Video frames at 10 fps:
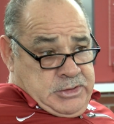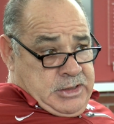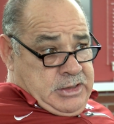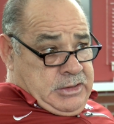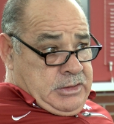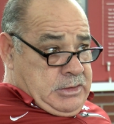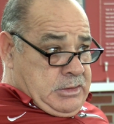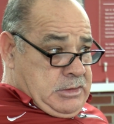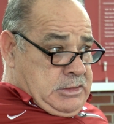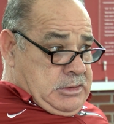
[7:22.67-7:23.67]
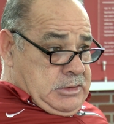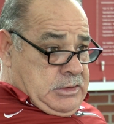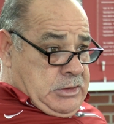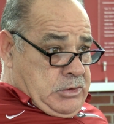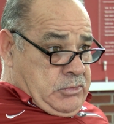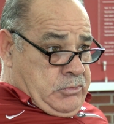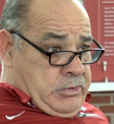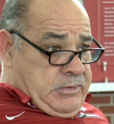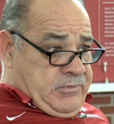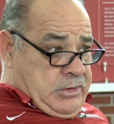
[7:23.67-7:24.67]
And uh, you know,
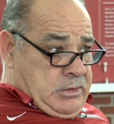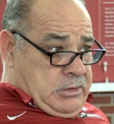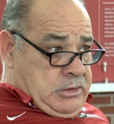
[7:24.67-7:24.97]
we've uh,